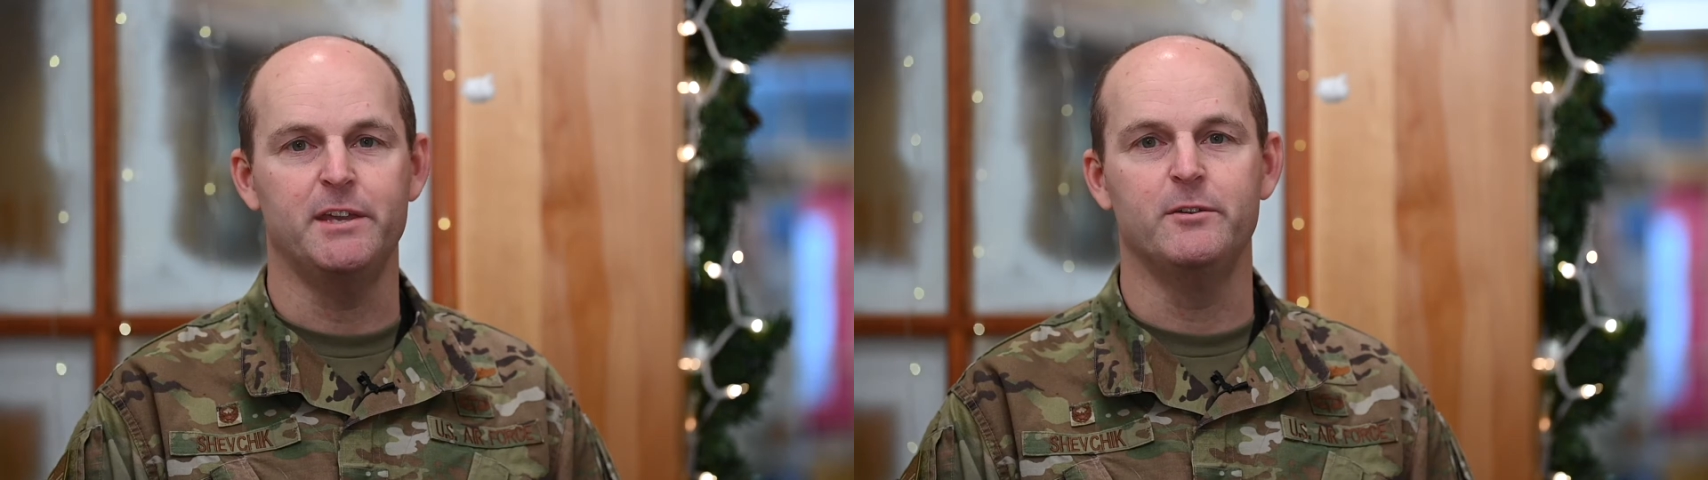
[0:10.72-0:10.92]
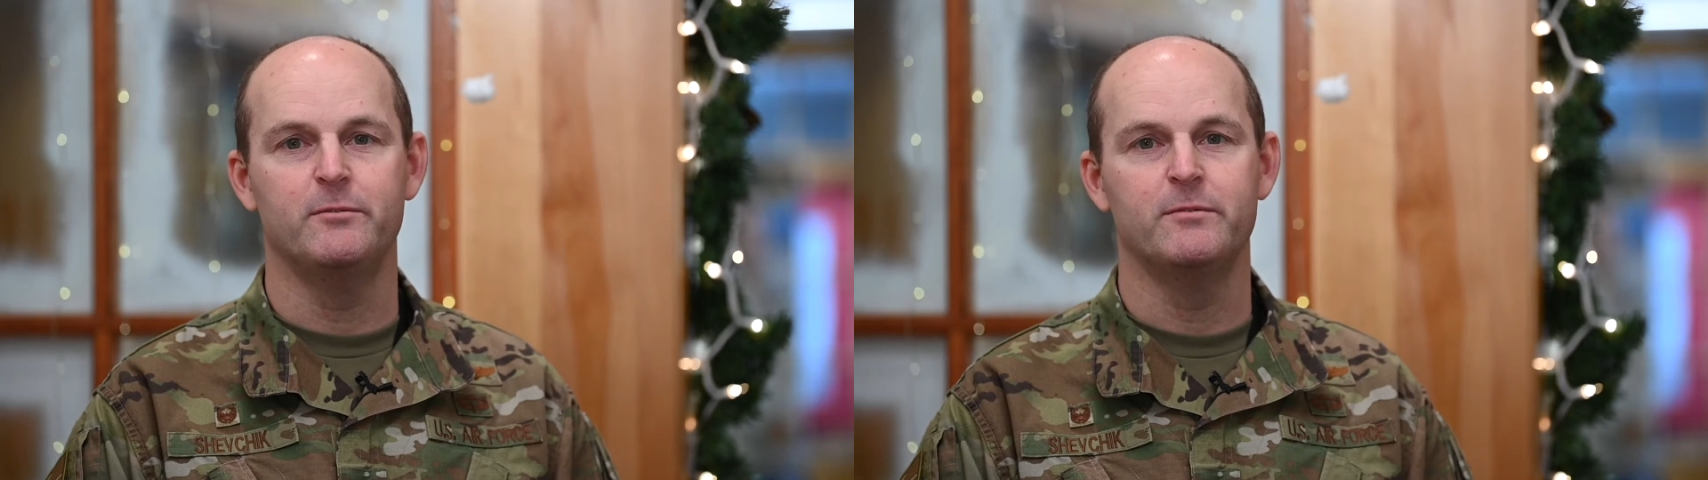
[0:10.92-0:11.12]

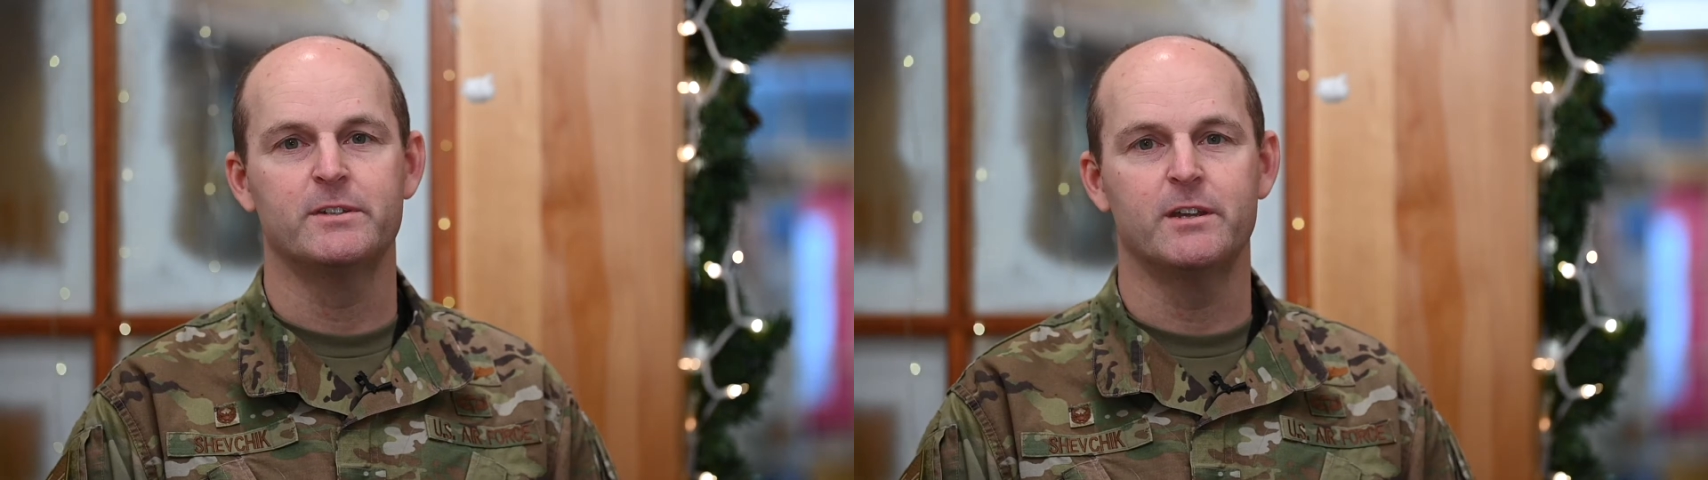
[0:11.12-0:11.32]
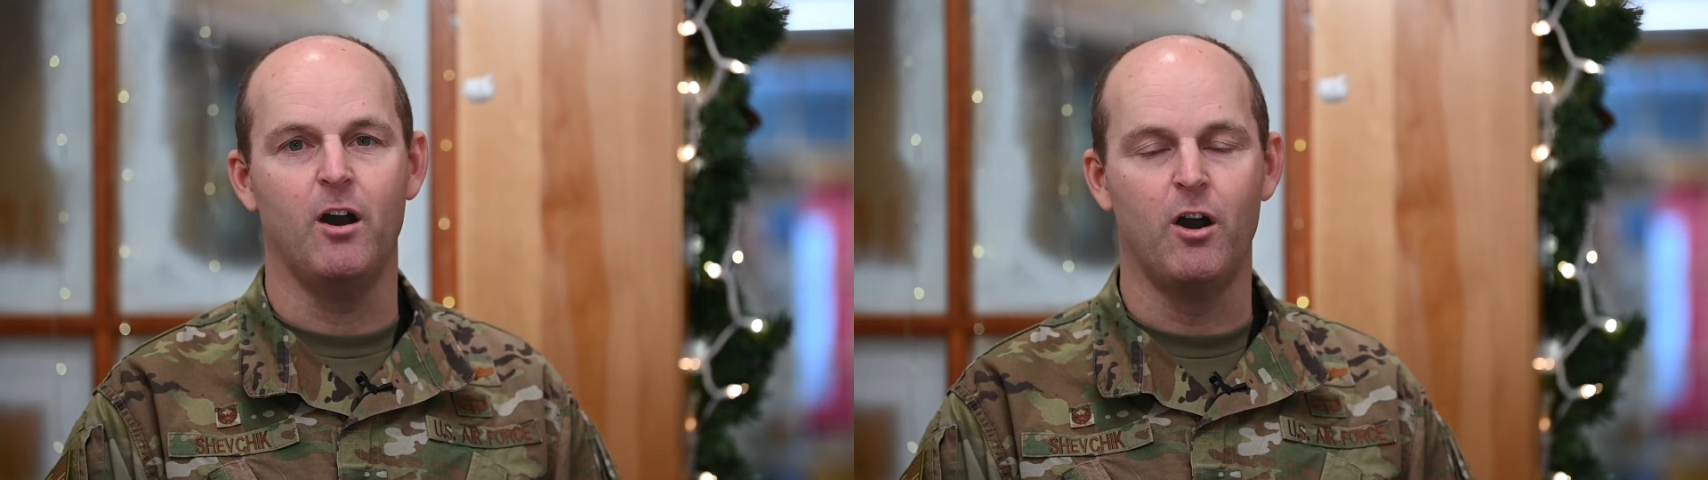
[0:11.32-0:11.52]
you
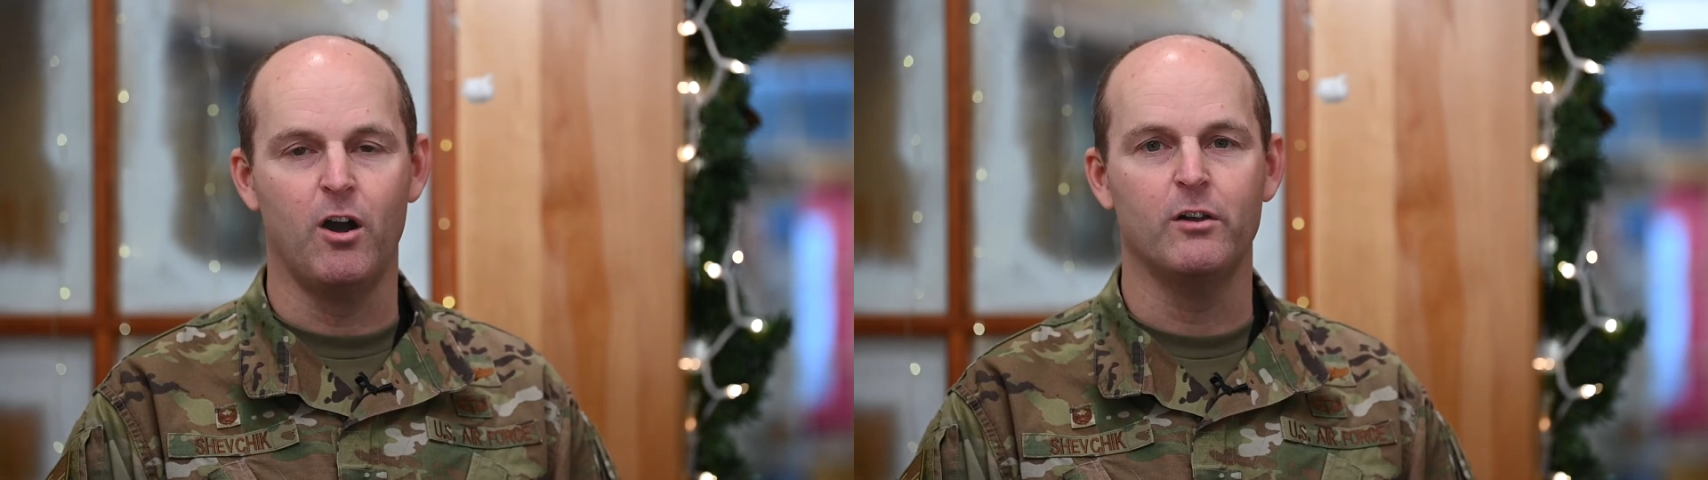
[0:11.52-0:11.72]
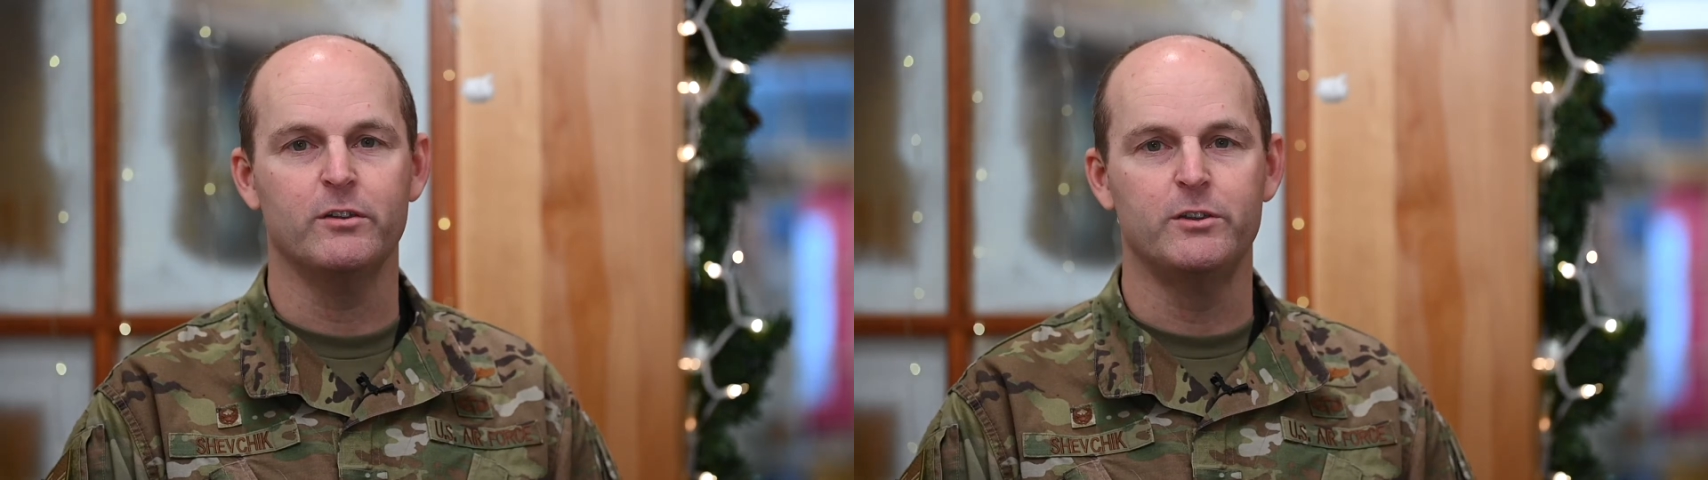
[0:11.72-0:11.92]
to
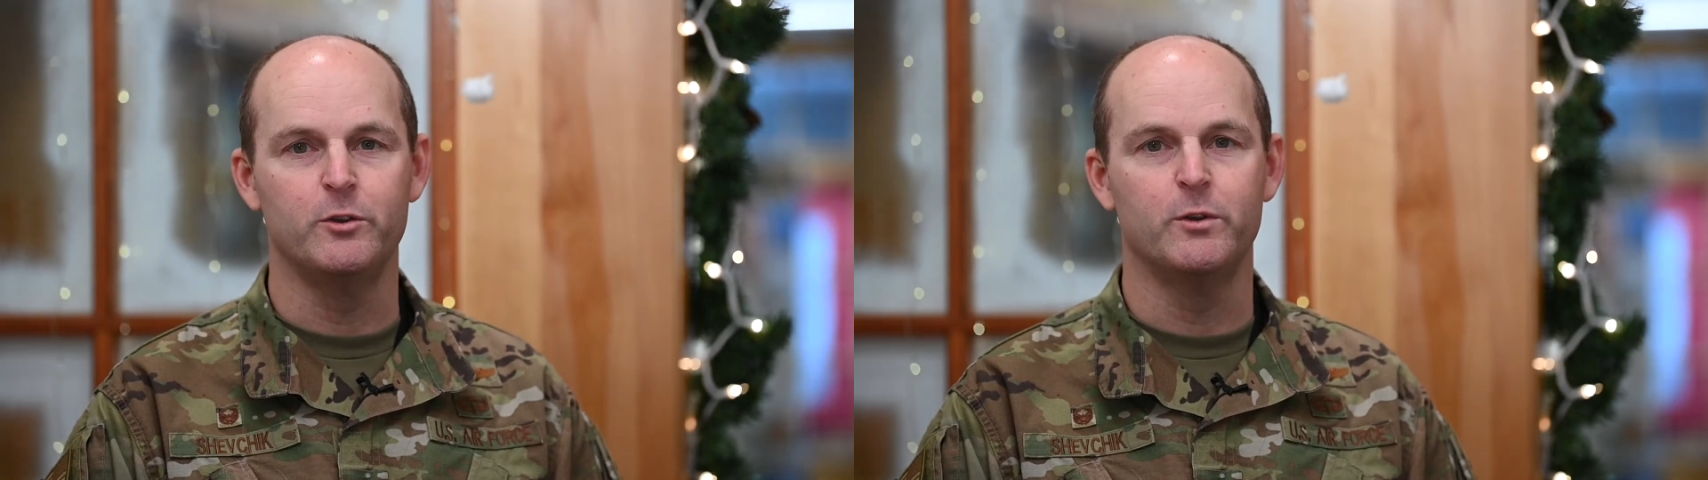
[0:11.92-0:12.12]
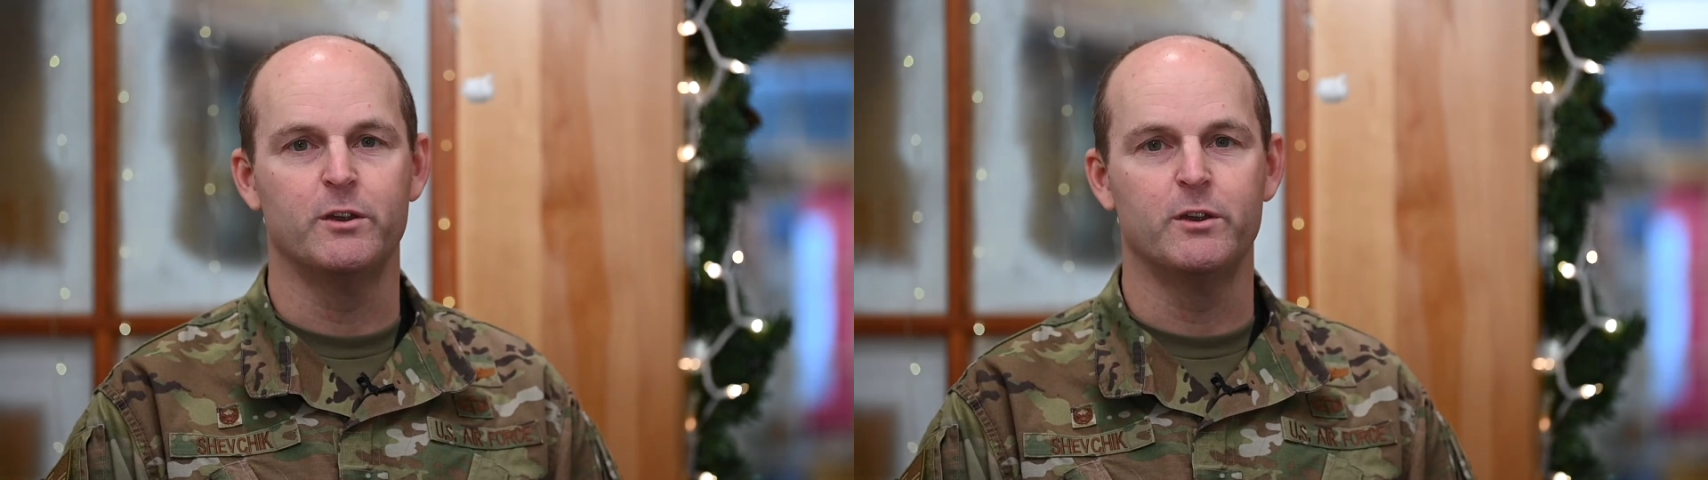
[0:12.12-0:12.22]
all you and